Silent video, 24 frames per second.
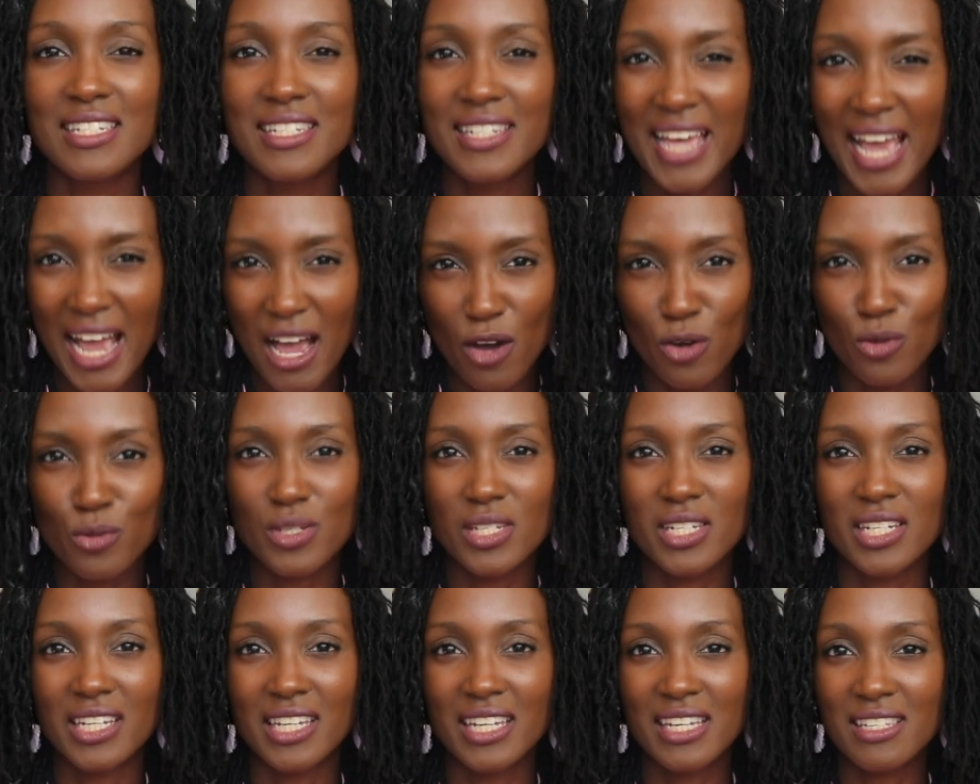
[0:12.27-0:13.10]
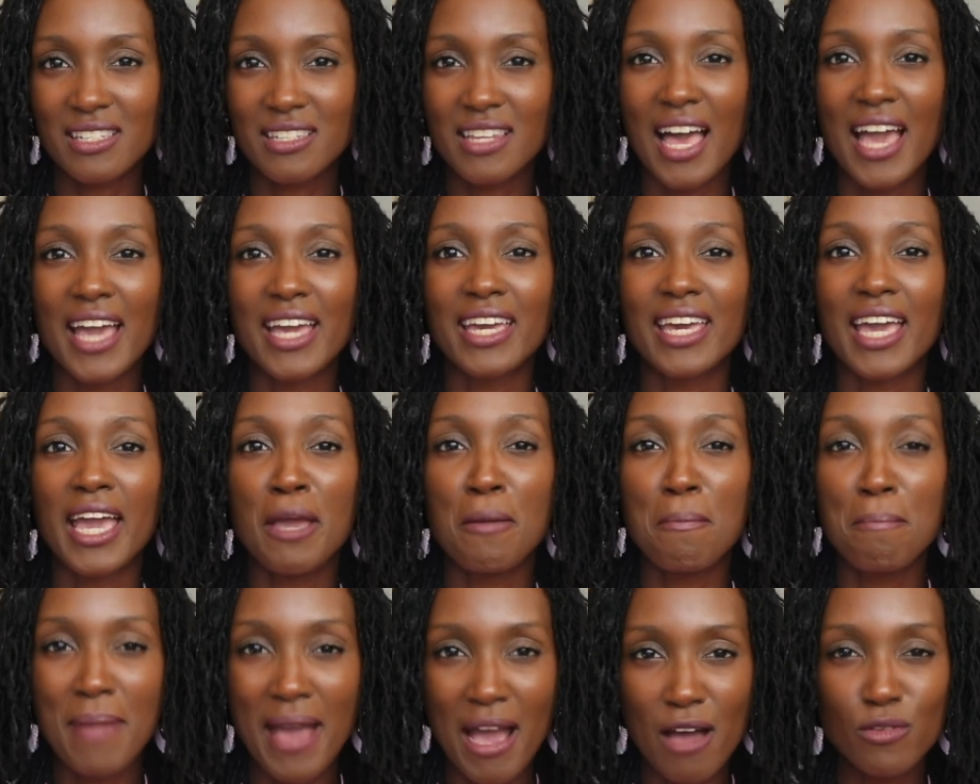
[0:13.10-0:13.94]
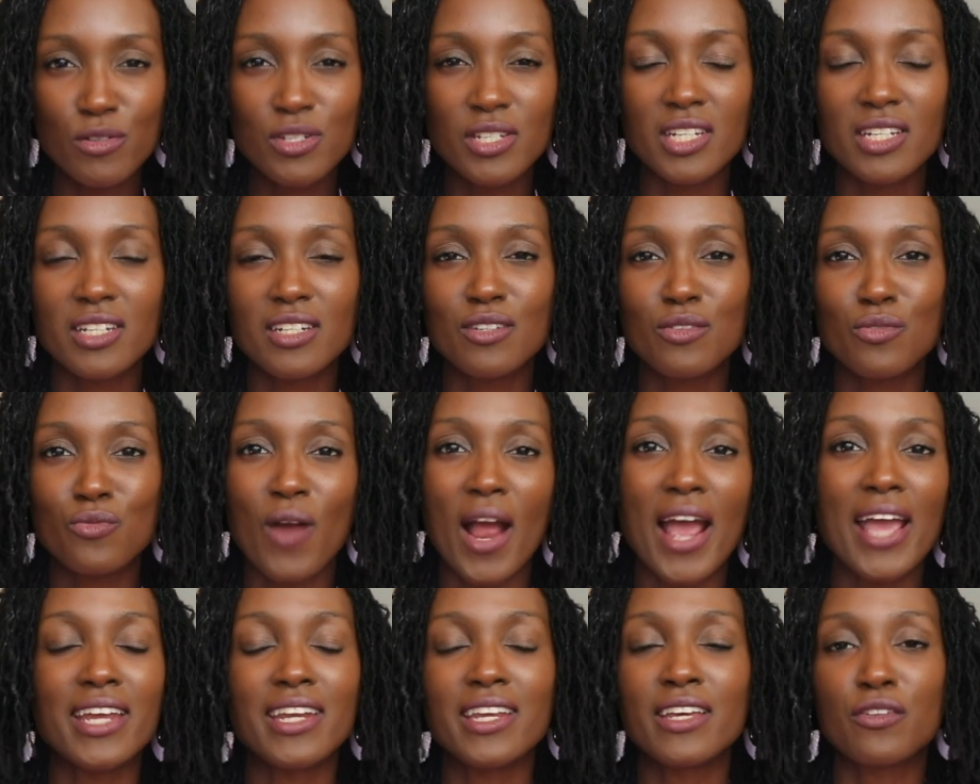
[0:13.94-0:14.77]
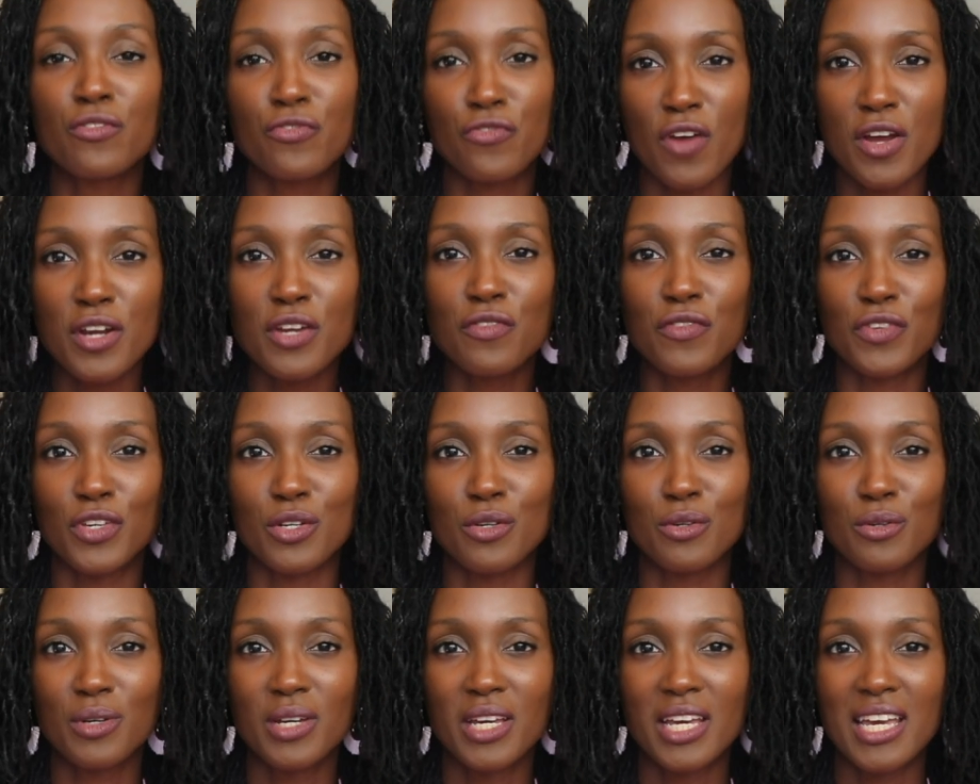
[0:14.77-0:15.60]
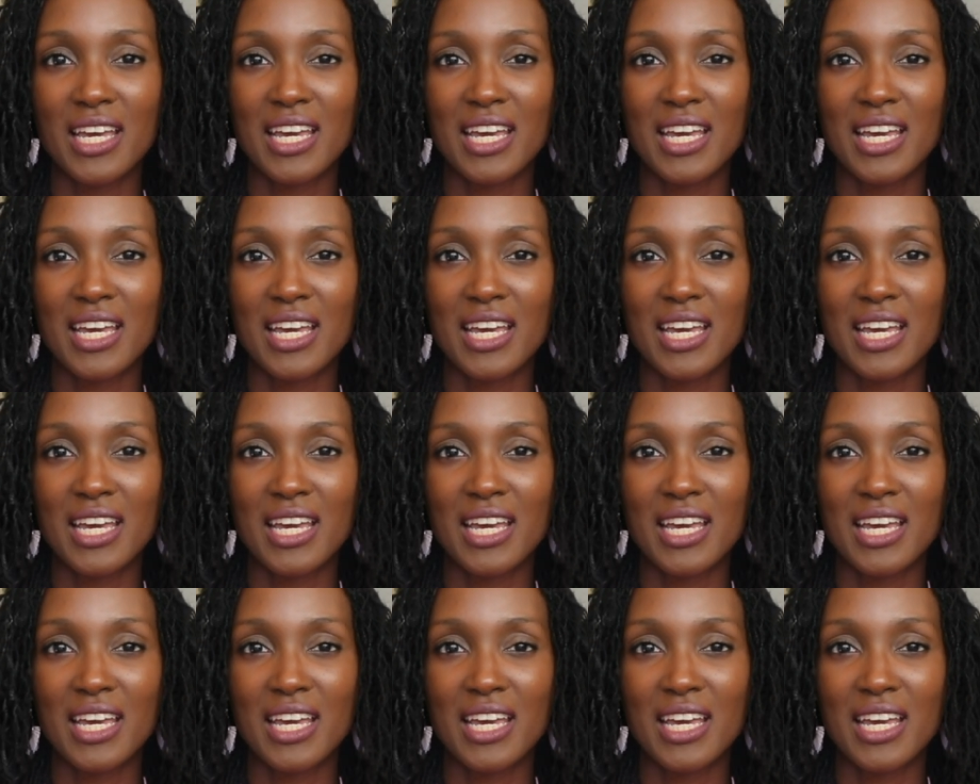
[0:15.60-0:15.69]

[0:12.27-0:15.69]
Doubt is like a mountain right in front of you.